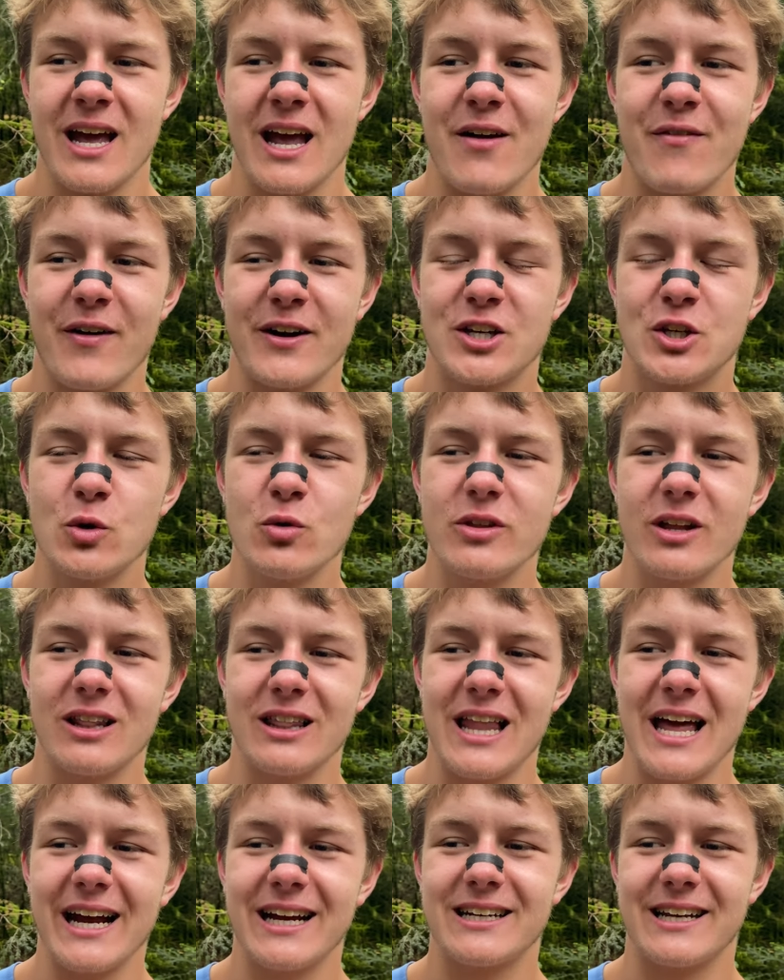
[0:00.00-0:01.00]
if I do the
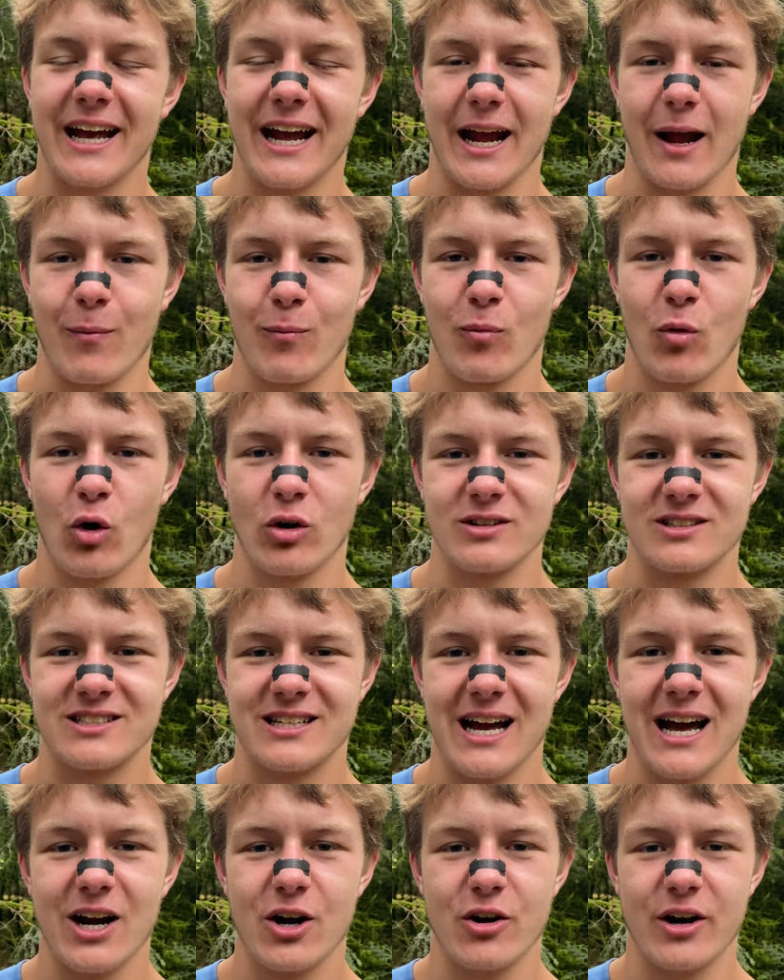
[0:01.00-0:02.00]
leg day on
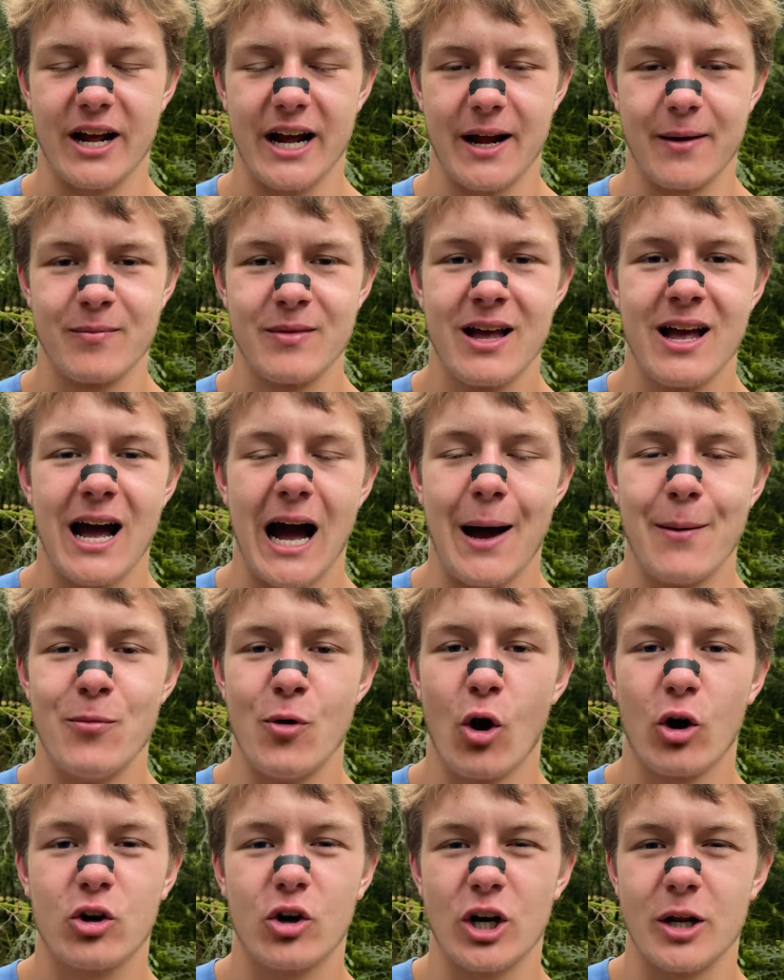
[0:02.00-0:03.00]
Saturday, I'm
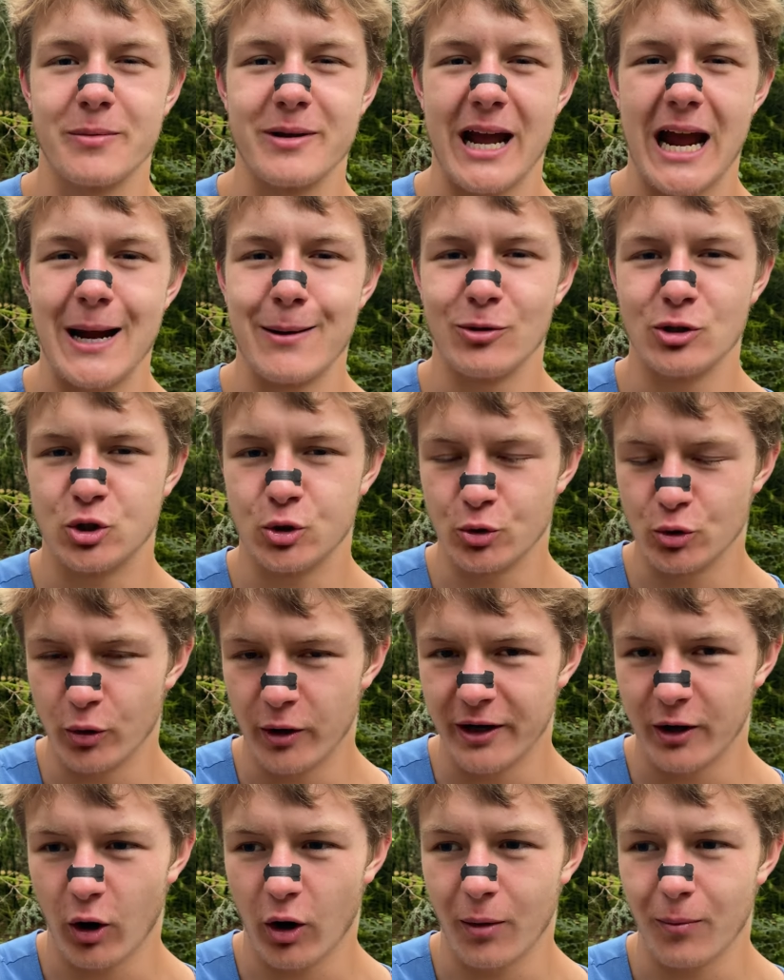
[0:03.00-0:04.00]
not gonna be able to do
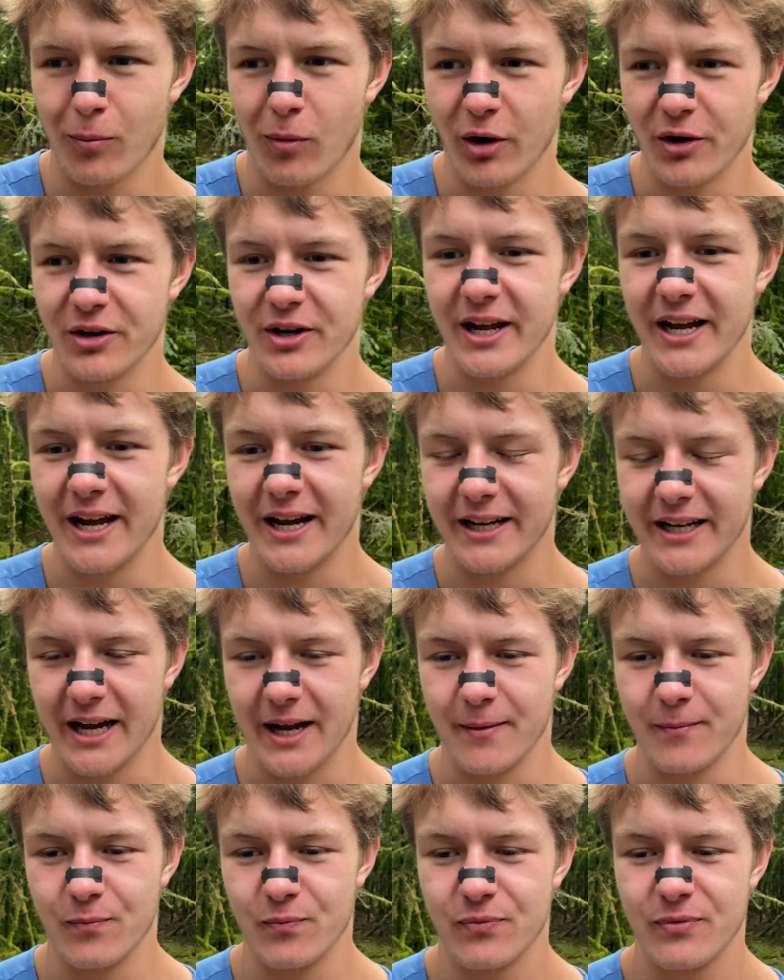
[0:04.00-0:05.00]
it on Monday
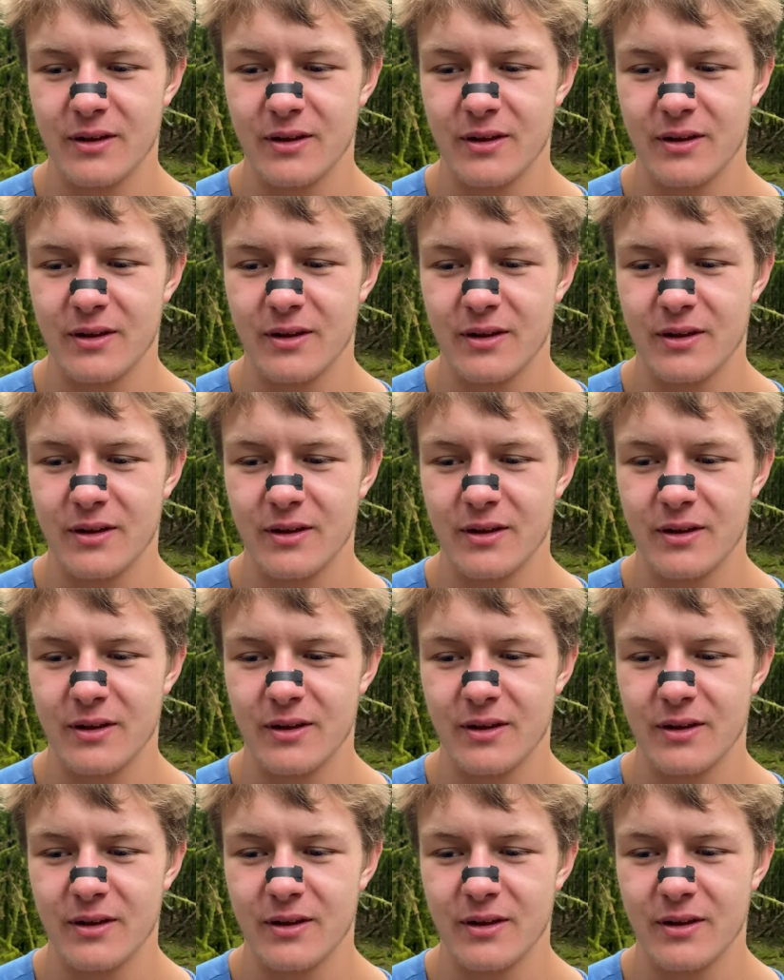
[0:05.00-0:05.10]
again.